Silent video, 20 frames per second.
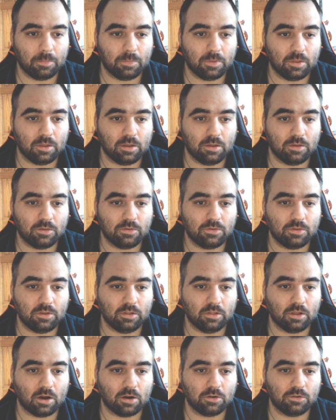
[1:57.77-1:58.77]
is the
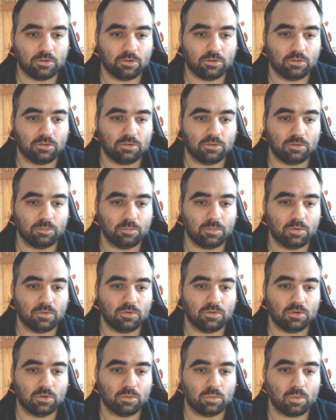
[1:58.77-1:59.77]
largest
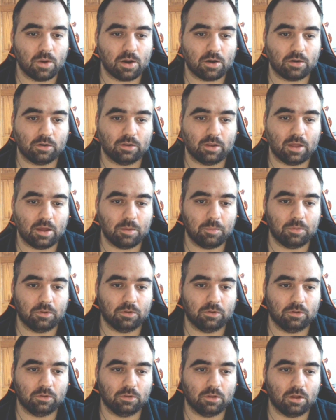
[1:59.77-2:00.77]
music record
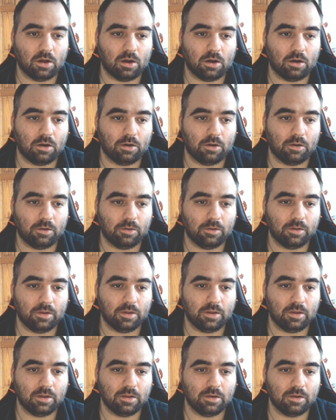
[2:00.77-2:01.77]
label
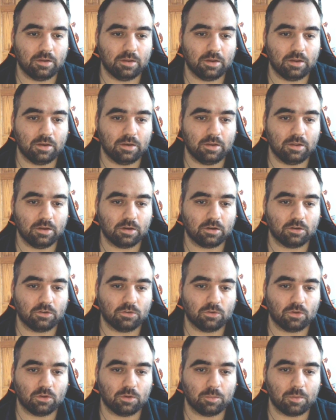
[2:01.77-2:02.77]
in India,
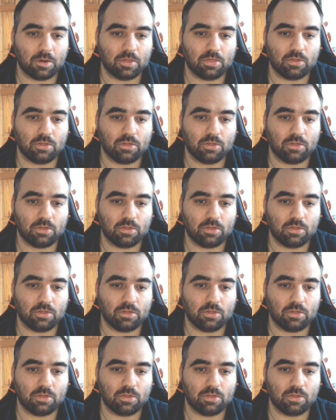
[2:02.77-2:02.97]
controlling about